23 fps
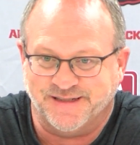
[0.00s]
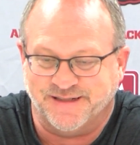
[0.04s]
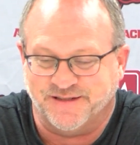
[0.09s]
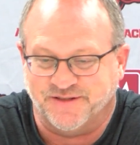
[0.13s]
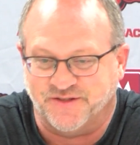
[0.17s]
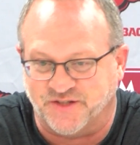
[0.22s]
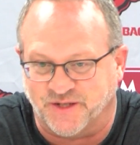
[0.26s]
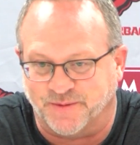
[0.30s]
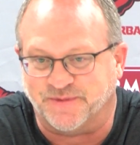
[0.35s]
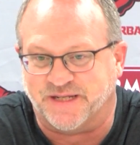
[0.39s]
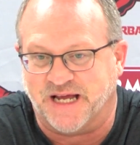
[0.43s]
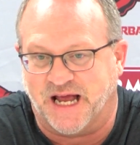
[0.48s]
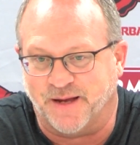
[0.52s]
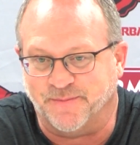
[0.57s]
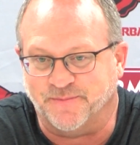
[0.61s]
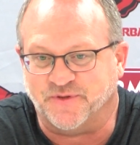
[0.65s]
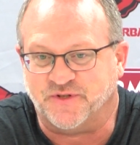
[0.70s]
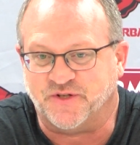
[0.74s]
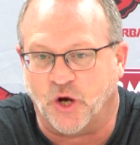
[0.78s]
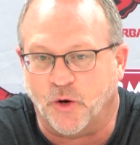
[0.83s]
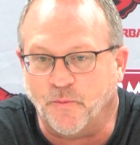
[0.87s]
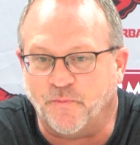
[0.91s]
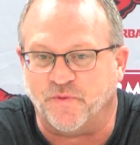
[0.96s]

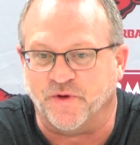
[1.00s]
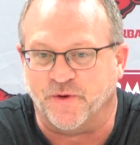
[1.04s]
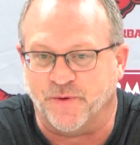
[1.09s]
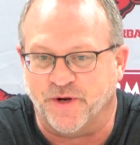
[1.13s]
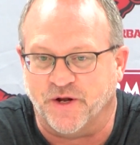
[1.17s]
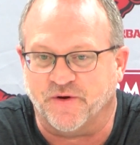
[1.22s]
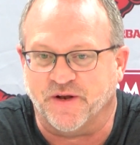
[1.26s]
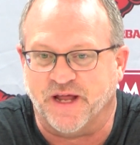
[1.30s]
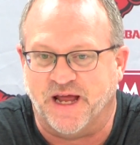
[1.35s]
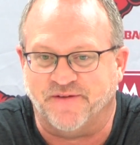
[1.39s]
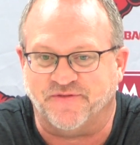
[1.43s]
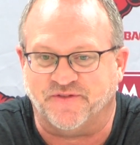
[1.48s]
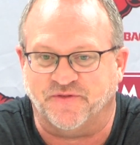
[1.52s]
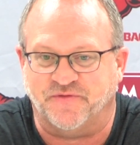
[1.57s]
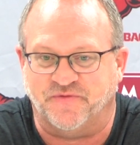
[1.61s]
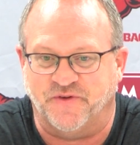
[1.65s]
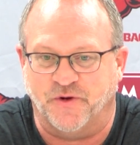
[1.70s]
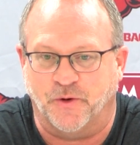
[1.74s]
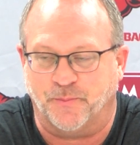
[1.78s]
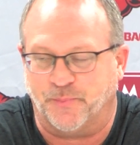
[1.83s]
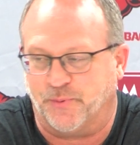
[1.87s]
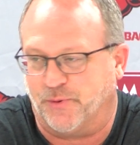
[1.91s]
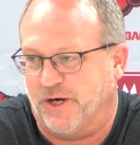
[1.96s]
sometimes, hopefully, we don't have to
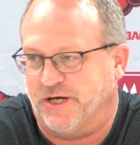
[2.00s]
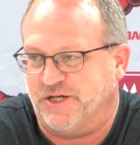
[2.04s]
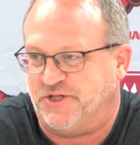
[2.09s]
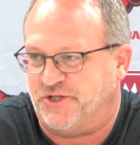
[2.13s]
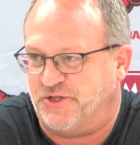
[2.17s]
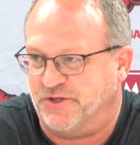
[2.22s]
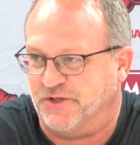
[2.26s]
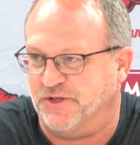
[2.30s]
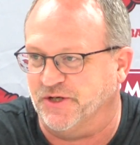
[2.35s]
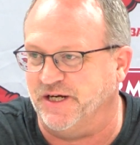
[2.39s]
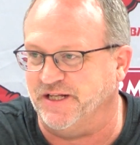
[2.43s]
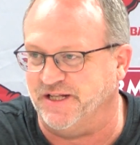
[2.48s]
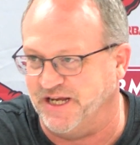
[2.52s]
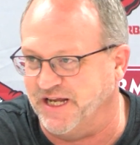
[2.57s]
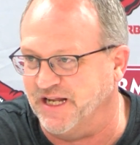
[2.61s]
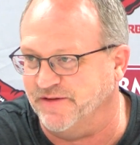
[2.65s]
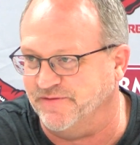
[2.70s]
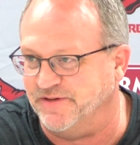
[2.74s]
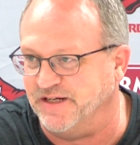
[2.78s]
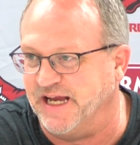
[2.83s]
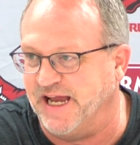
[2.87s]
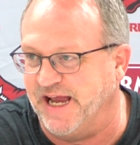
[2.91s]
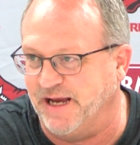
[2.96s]
feel pressure at the end
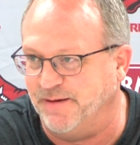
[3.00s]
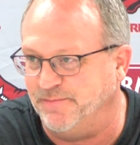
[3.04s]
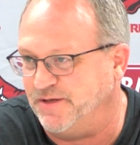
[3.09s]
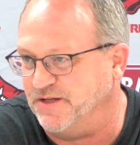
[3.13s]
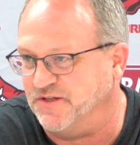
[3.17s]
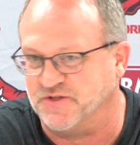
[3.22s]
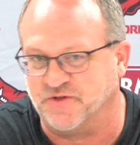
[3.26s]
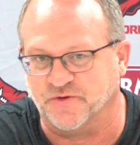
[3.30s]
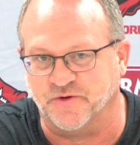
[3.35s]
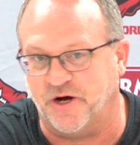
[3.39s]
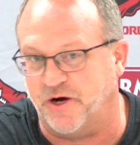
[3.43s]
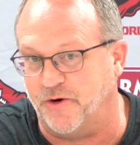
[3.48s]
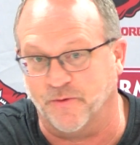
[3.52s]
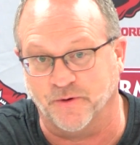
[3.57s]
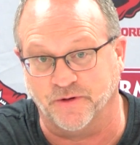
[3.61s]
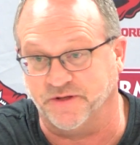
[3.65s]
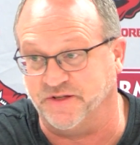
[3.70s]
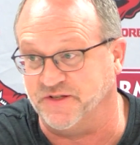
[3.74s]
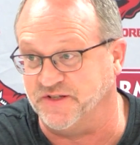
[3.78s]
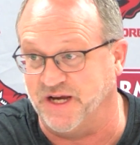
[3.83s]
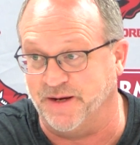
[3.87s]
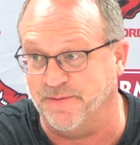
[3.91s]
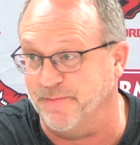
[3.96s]
of a game because they're all
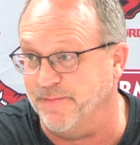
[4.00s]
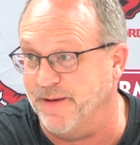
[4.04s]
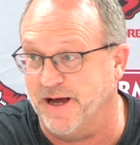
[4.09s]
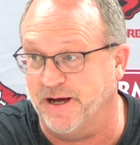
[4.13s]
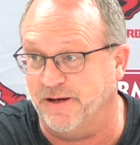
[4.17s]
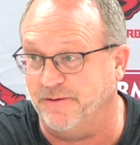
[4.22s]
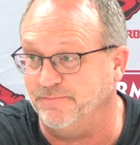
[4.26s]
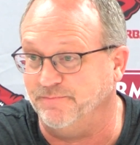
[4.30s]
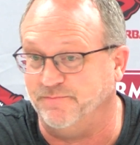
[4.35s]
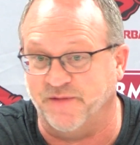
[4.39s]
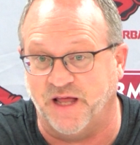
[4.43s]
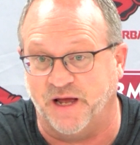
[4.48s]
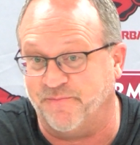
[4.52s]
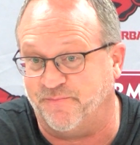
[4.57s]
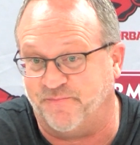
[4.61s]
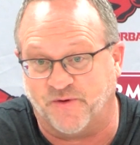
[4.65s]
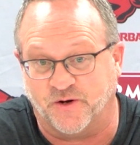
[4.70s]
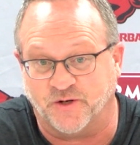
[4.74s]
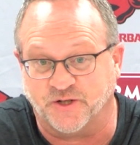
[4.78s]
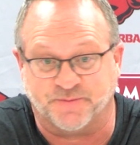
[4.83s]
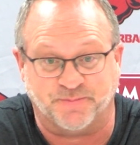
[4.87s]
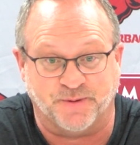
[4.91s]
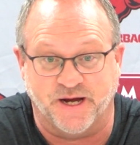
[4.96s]
worth the same amount. That
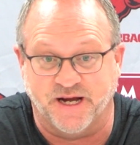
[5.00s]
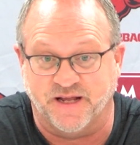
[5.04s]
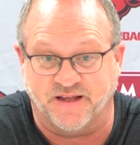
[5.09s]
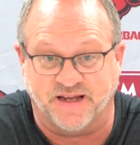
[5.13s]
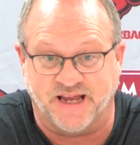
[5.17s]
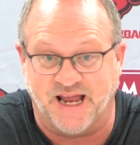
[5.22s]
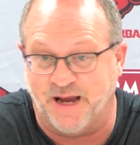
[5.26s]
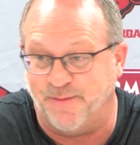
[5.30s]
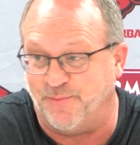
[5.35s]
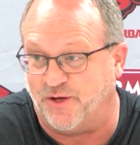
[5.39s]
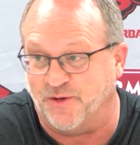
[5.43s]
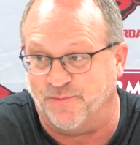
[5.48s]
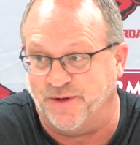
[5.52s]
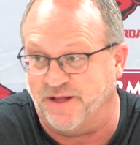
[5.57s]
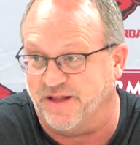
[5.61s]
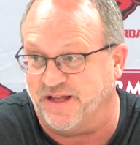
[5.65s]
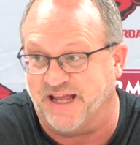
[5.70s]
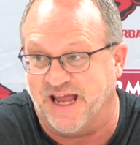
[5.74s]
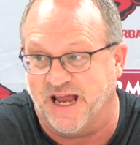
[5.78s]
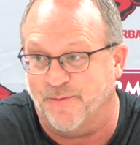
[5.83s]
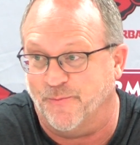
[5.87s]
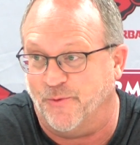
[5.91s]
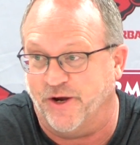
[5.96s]
first play of the game could be
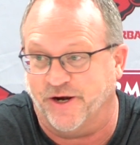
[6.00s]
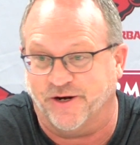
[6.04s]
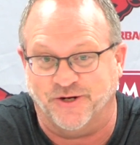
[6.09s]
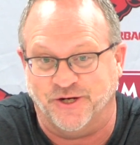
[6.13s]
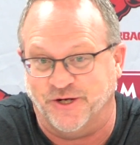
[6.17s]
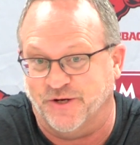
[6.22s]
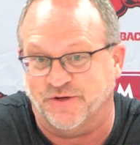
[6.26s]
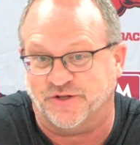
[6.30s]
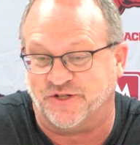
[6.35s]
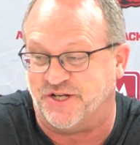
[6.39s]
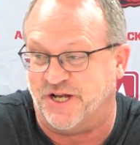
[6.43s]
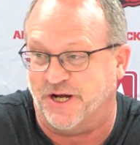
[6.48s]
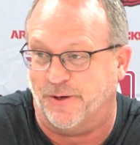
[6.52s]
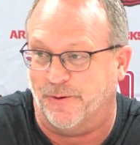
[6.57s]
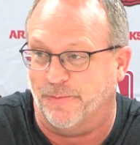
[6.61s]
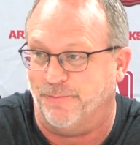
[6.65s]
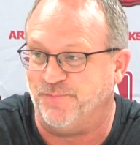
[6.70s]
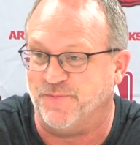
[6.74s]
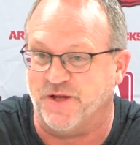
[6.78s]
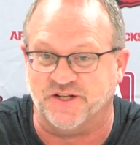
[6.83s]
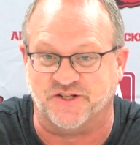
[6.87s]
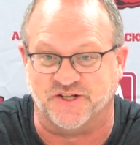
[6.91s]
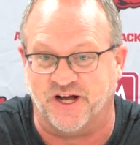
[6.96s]
the game winner. It's not
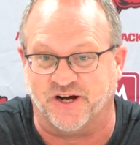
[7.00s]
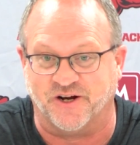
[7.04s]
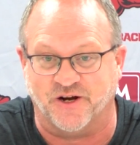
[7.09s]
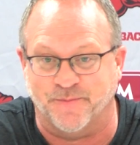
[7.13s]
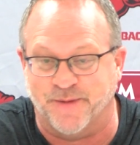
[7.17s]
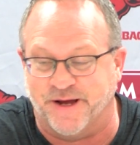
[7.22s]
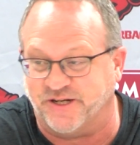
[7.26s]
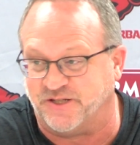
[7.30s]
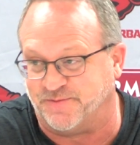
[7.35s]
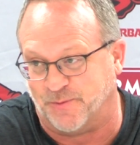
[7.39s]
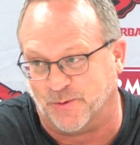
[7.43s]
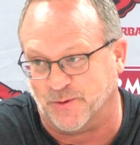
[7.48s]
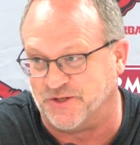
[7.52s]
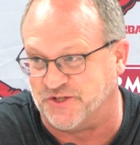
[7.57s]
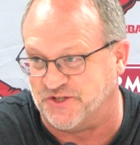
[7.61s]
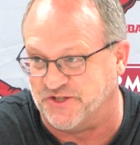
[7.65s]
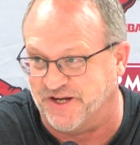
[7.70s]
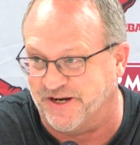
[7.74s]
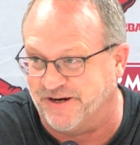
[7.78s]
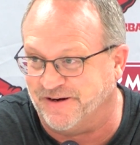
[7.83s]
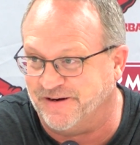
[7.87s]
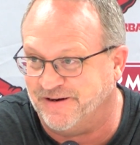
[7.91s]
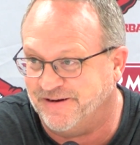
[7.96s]
going to make
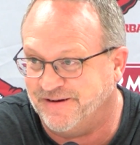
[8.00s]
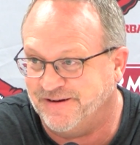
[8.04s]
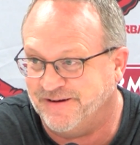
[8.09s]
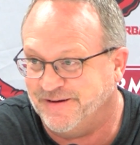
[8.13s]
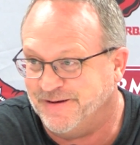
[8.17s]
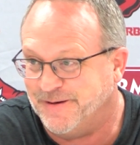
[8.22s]
SportsCenter.